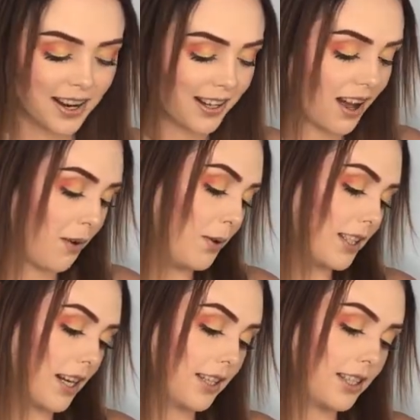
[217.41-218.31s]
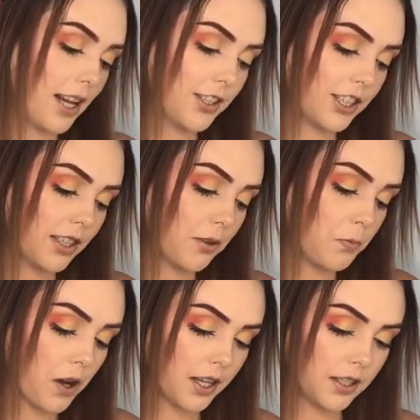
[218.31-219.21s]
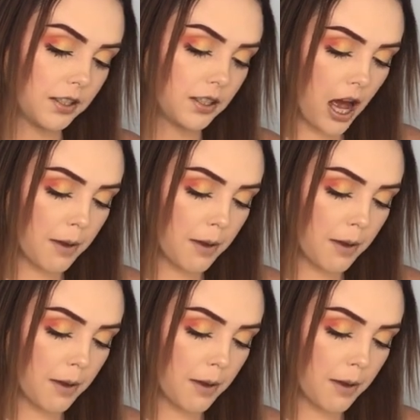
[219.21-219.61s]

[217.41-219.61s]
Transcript: I got was an anti-aging one.